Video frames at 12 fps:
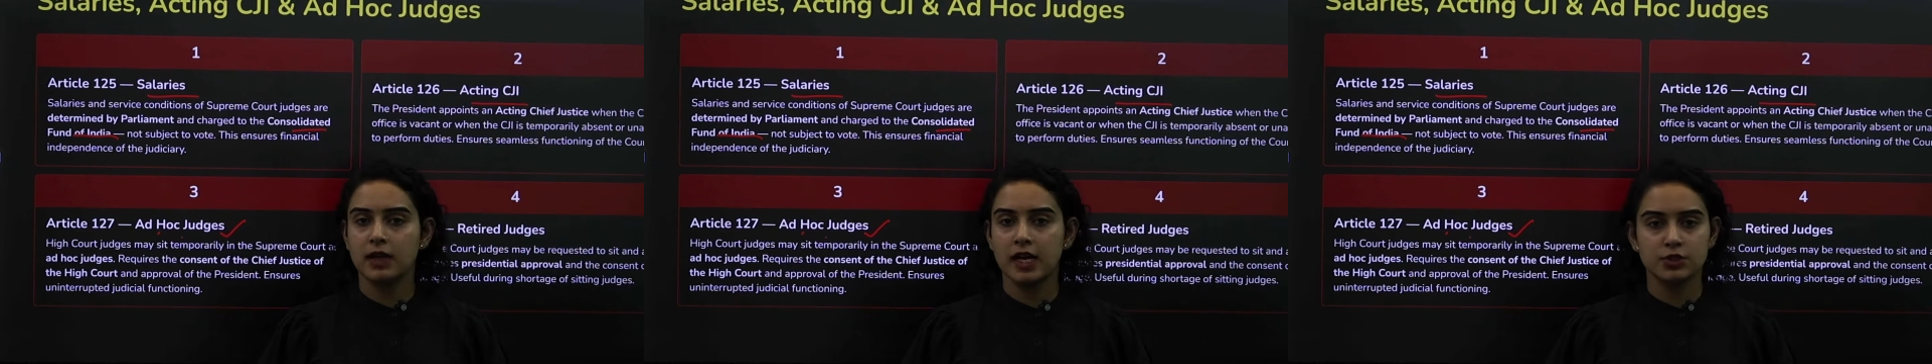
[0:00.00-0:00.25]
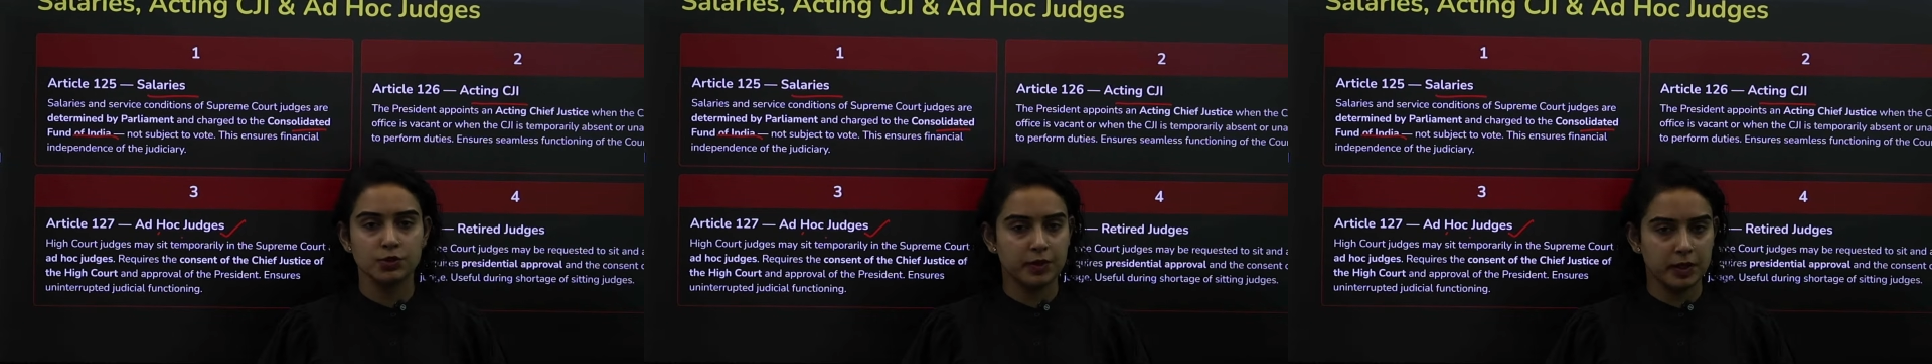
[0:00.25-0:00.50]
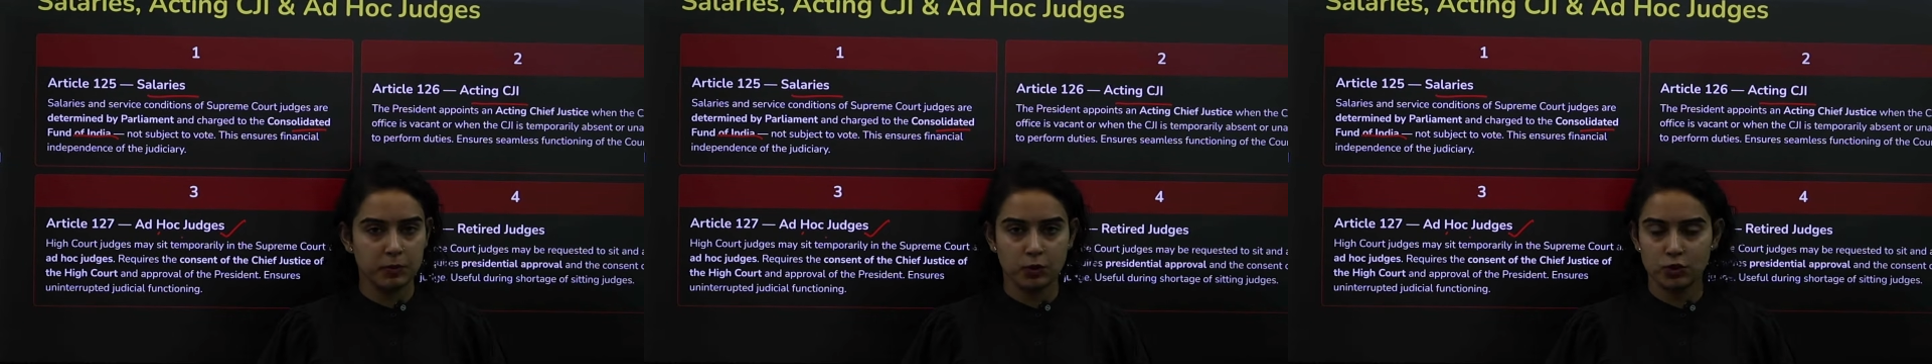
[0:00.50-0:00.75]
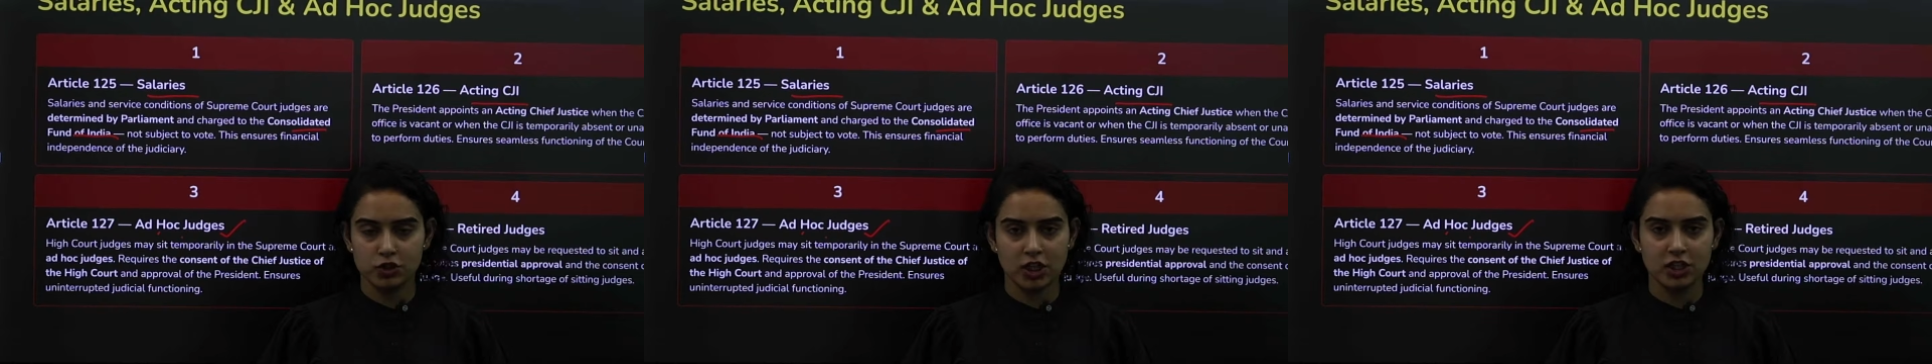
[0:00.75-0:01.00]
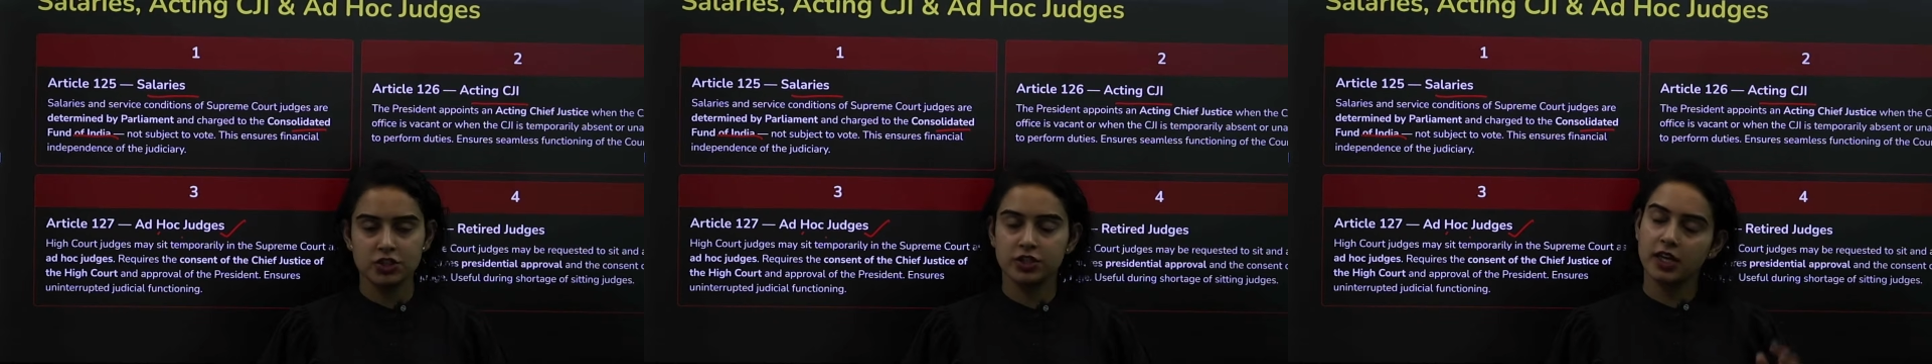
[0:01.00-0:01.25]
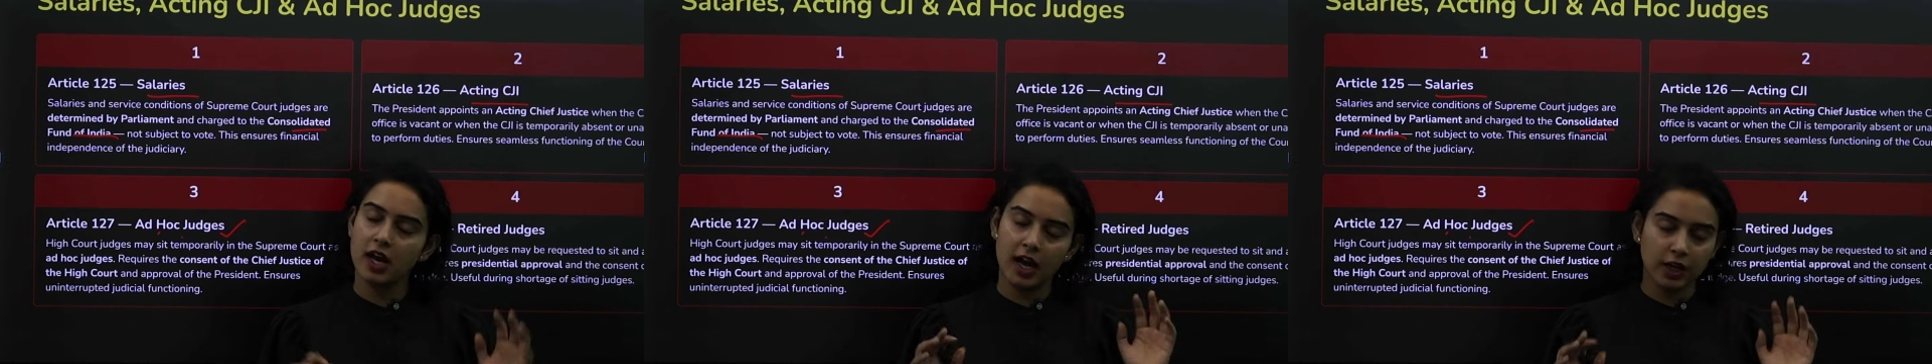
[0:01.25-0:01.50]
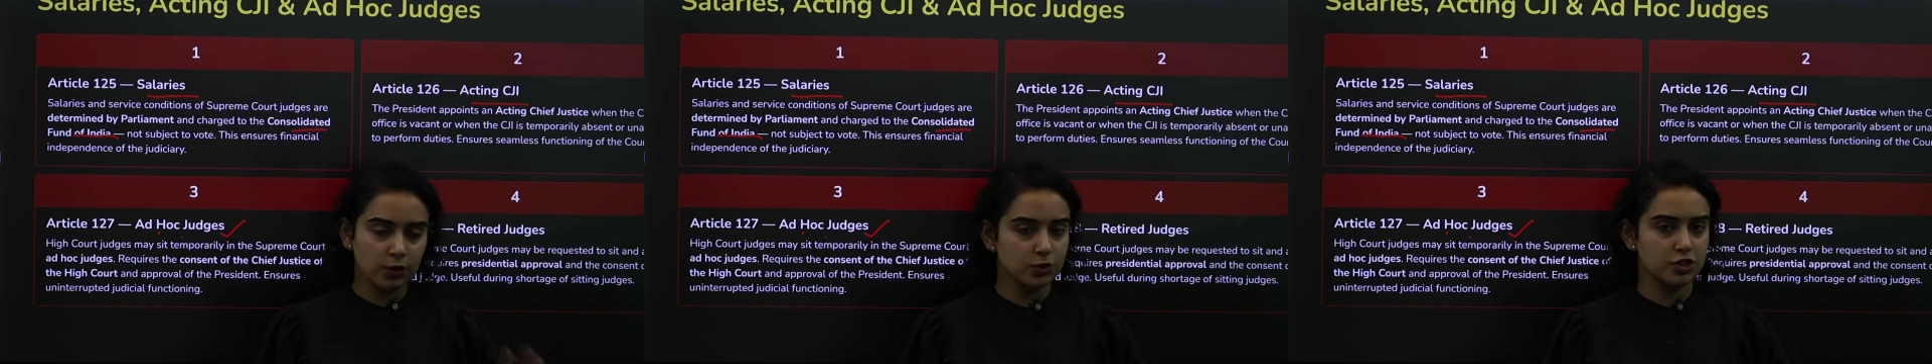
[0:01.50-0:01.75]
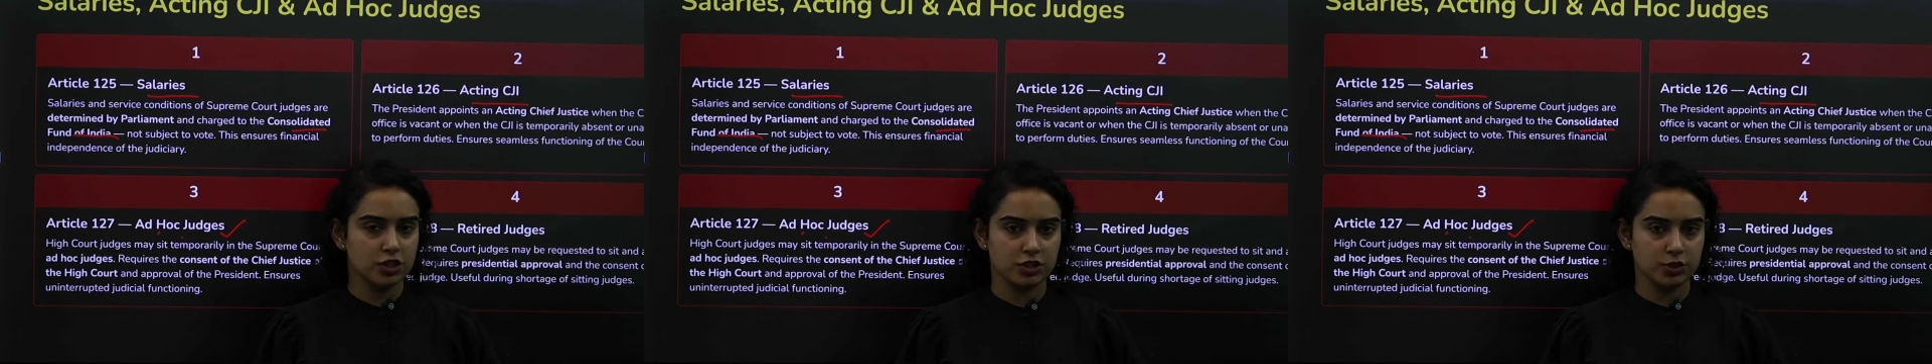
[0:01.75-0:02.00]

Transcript: Supreme Court judge, they're high court judges